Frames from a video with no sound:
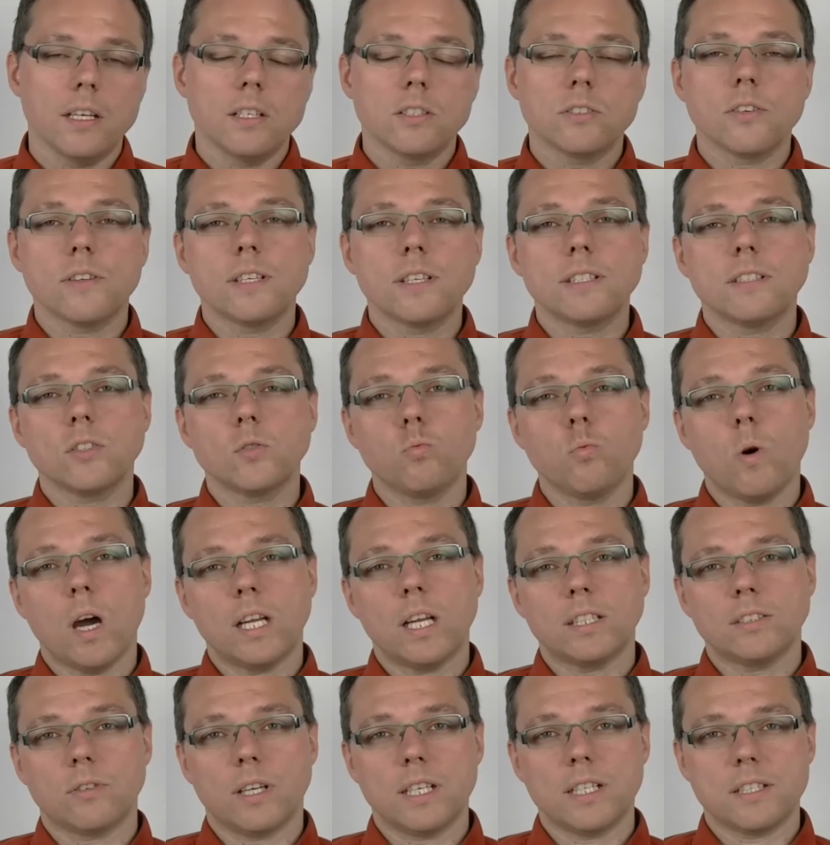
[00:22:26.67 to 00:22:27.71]
So this is
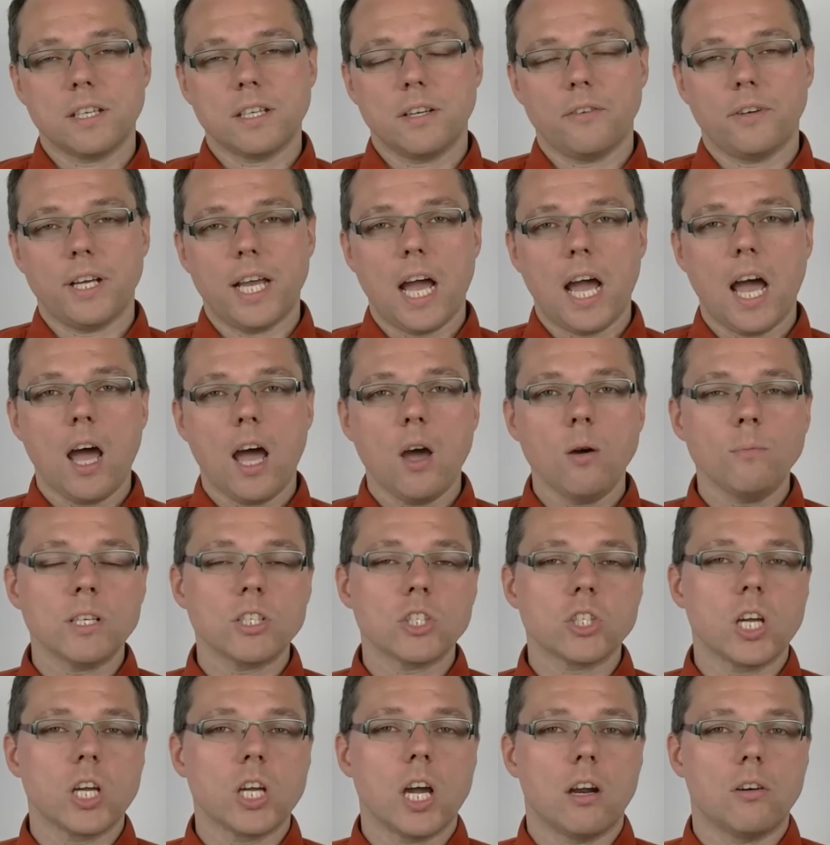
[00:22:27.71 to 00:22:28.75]
one criteria. How
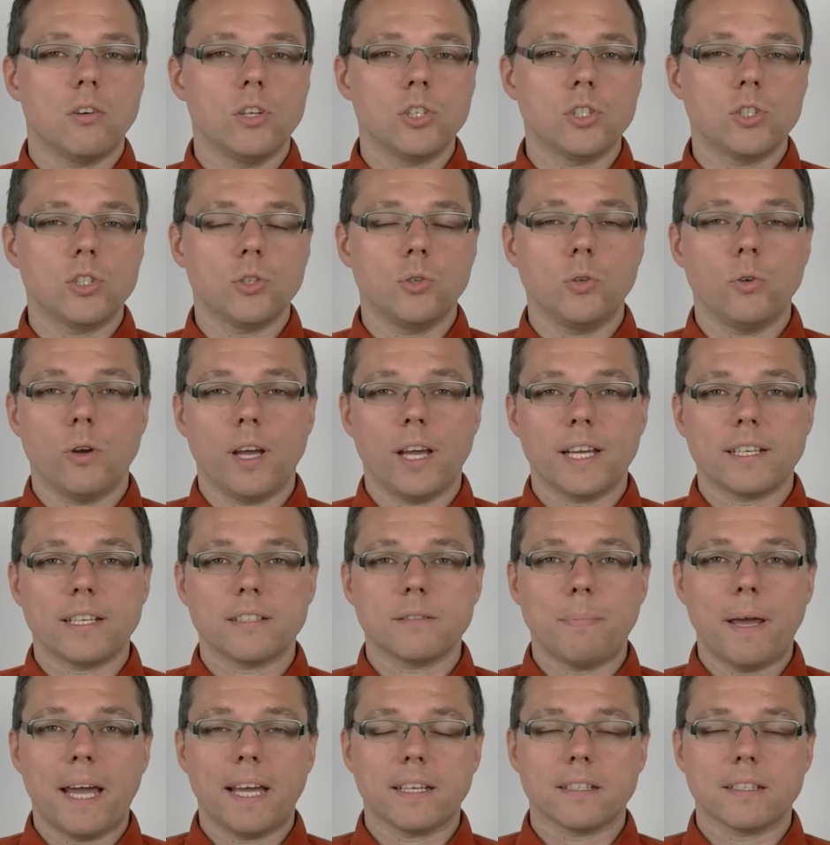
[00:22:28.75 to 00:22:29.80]
much current do you
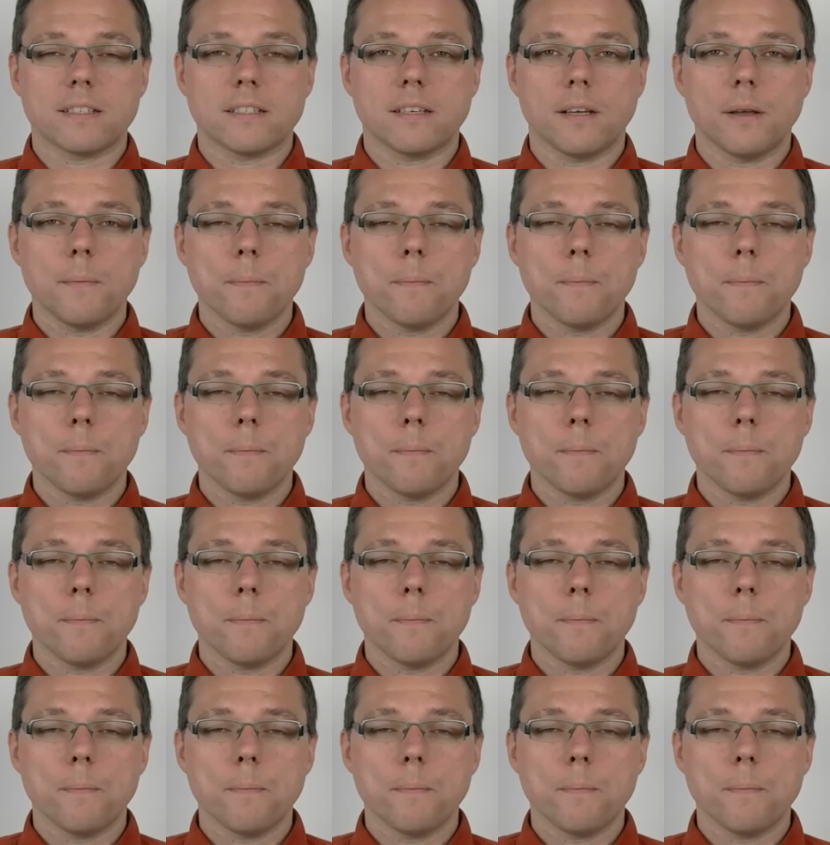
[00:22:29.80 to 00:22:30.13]
expect?